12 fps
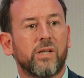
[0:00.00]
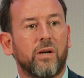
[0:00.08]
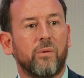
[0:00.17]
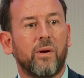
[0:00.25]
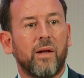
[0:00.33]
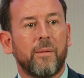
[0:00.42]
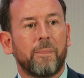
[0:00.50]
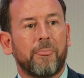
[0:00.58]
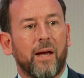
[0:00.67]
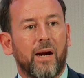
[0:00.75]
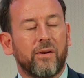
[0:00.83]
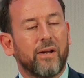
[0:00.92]
So
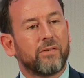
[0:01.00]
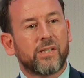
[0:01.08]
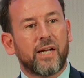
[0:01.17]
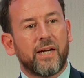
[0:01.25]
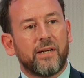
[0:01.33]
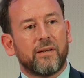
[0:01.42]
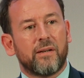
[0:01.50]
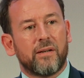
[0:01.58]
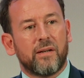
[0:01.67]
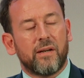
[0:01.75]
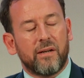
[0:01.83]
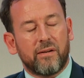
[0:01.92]
I'd never say,
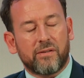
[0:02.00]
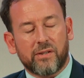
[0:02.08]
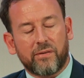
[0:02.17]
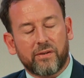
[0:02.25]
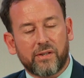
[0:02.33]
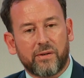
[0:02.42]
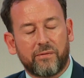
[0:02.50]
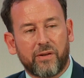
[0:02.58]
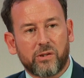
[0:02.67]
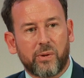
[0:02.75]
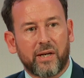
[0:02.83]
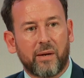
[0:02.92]
if
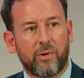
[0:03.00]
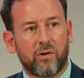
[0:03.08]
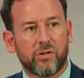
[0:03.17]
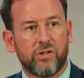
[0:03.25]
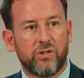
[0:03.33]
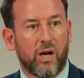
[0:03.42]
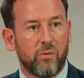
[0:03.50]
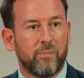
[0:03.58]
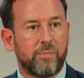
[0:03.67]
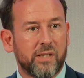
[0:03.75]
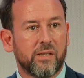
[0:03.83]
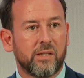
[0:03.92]
that's how it came across,
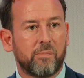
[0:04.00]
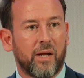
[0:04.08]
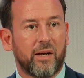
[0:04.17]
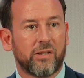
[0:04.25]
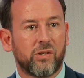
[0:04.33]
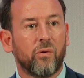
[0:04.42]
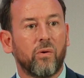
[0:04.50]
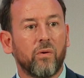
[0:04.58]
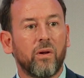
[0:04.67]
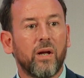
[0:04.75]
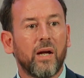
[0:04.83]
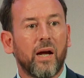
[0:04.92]
don't business plan at
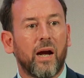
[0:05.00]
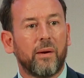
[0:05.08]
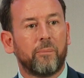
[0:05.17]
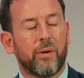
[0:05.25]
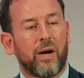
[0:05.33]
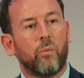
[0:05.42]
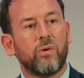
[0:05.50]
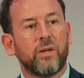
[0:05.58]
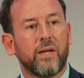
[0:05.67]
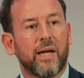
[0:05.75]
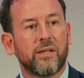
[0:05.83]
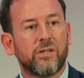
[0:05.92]
all. But I
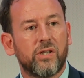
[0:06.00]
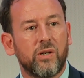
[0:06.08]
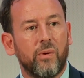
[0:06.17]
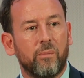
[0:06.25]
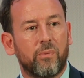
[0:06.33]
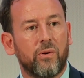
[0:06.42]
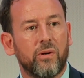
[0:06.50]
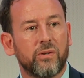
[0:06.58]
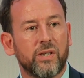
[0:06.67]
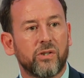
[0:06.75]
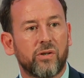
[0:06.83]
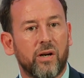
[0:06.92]
wouldn't get too
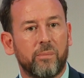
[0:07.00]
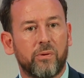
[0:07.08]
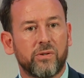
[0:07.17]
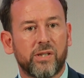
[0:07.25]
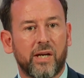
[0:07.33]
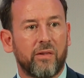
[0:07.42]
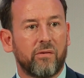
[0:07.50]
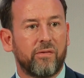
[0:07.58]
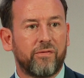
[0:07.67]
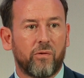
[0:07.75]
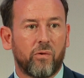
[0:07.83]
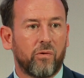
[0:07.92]
embroiled in trying to put together a
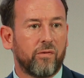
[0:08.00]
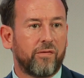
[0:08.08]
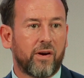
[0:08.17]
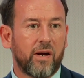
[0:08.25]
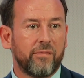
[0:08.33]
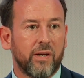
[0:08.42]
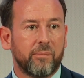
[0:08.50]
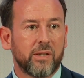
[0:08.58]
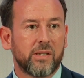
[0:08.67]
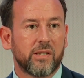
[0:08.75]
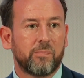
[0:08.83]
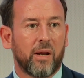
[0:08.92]
4 or 5 year
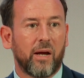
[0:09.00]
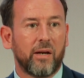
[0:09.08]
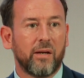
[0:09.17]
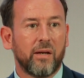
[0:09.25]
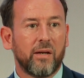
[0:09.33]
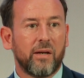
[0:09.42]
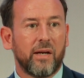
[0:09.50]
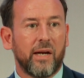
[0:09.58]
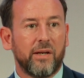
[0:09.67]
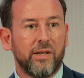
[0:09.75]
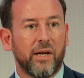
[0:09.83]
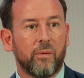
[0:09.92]
business plan
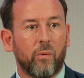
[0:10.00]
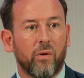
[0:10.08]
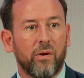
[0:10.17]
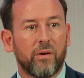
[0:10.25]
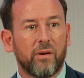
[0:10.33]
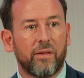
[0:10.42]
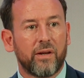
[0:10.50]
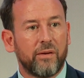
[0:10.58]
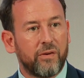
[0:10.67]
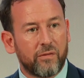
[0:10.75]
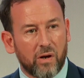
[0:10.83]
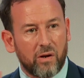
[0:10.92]
in year one. I think
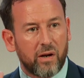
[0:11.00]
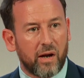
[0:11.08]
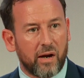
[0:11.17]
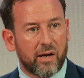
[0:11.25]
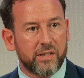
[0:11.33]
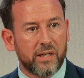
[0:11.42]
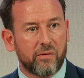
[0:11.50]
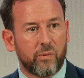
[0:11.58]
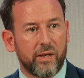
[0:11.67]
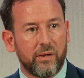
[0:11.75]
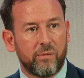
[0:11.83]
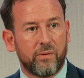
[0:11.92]
if you've got an idea of
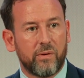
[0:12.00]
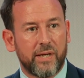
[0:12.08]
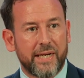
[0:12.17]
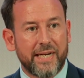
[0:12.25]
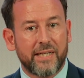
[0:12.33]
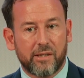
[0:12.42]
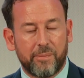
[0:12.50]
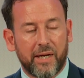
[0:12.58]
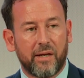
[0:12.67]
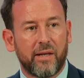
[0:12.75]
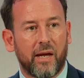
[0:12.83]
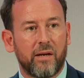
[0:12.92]
where you need to
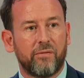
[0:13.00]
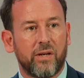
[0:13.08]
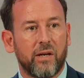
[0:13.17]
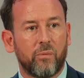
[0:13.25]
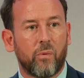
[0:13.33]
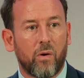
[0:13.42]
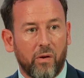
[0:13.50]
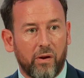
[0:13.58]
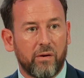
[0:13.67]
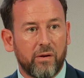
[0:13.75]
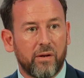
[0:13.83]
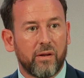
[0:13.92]
be at the end of year
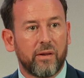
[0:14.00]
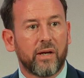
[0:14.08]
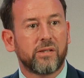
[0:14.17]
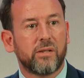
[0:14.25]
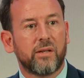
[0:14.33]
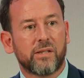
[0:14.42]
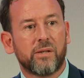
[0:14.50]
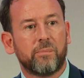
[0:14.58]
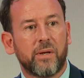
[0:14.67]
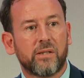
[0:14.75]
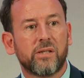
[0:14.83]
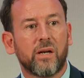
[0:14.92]
one, that's a
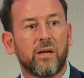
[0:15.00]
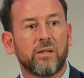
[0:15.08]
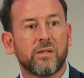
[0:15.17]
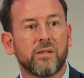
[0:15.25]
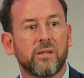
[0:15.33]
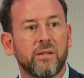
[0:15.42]
big start.